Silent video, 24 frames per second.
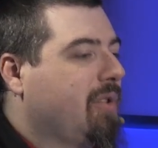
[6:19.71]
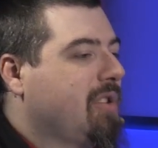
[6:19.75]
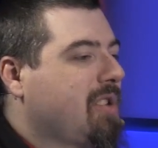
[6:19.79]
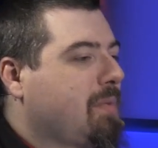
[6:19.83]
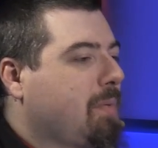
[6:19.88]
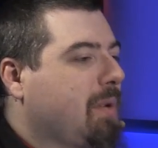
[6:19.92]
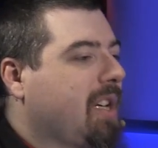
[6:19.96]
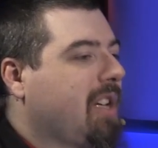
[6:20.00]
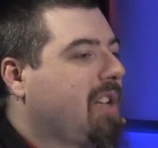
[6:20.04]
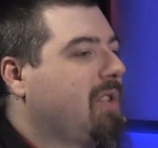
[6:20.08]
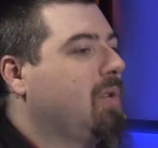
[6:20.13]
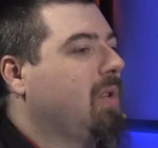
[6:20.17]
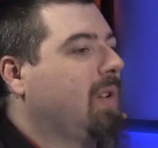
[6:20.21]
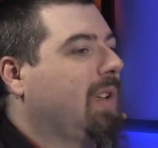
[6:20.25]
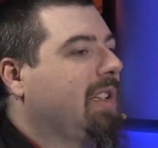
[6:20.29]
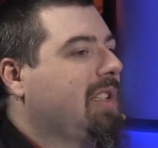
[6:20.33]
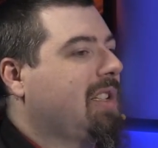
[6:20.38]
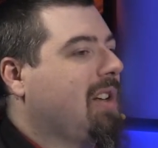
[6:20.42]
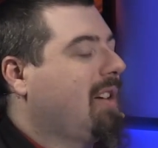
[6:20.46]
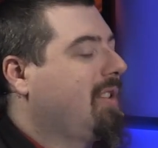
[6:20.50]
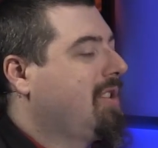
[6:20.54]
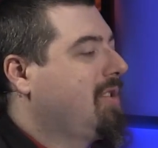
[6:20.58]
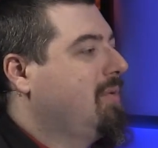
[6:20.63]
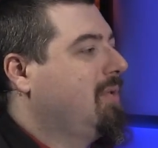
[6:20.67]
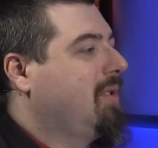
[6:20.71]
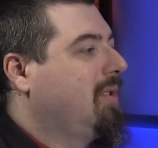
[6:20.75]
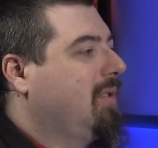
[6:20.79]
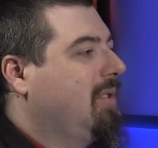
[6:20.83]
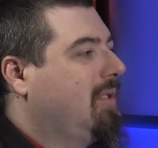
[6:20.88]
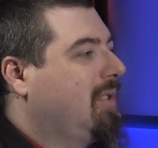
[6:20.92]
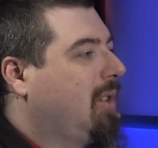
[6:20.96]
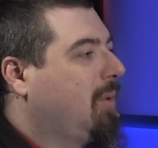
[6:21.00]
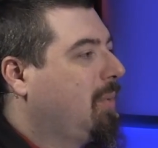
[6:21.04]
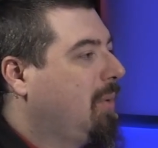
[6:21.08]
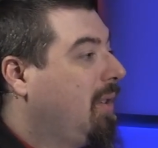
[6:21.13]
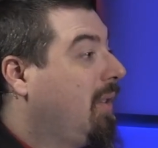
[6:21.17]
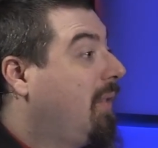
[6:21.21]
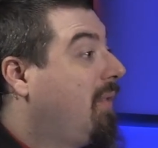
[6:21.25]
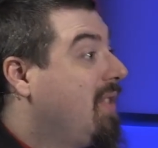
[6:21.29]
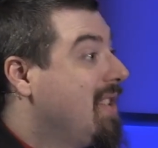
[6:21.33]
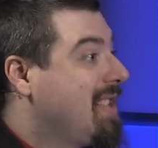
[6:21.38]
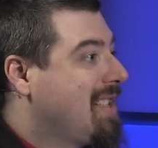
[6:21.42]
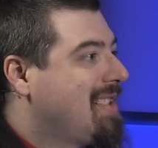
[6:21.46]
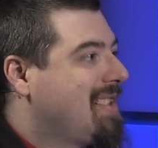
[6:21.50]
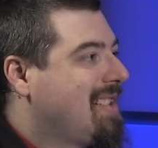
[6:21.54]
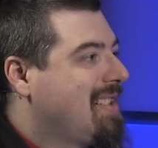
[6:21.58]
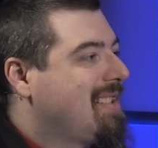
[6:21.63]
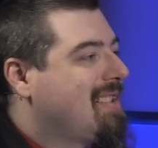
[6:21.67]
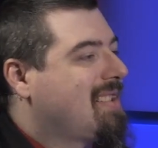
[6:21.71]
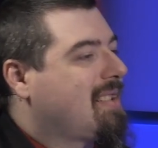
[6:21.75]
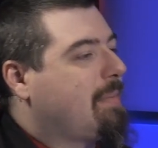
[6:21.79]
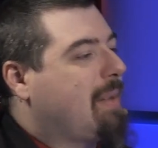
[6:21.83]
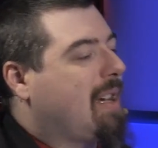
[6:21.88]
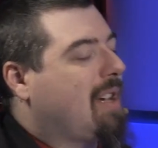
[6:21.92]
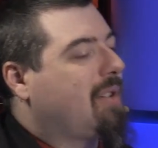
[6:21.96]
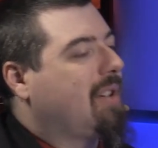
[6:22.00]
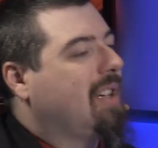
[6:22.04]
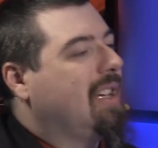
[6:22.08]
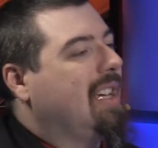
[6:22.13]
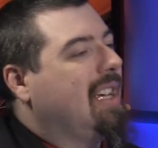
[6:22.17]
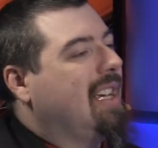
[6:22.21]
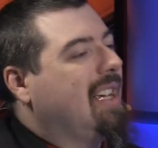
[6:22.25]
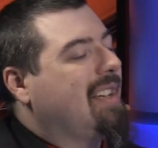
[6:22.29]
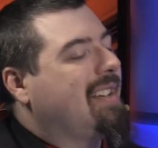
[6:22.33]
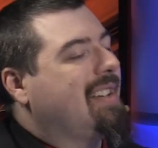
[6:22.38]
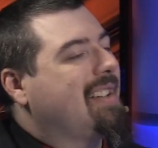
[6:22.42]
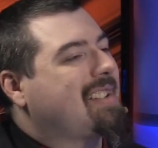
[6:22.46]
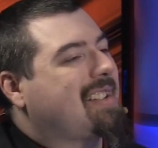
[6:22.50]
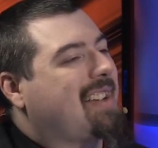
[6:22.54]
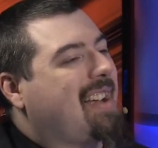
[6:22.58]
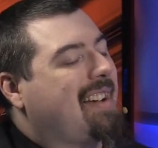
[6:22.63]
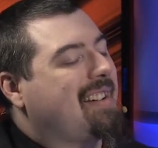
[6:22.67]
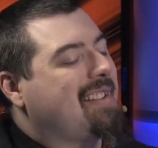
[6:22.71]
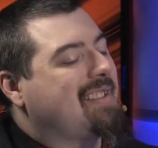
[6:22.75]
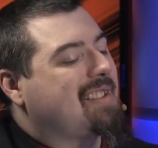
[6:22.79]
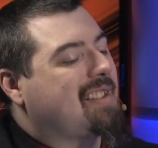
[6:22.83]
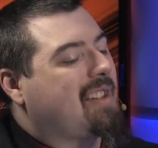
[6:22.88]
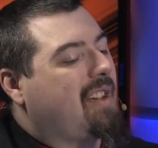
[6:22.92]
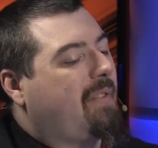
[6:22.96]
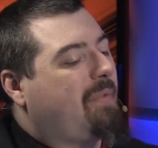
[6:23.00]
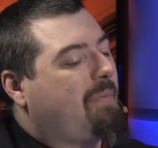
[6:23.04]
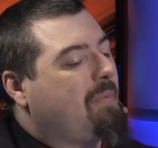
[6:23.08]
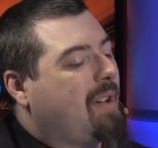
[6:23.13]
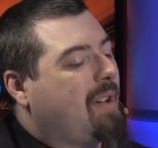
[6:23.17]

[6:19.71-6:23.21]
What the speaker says: It was pretty cool to talk to a real physicist about this kind of stuff.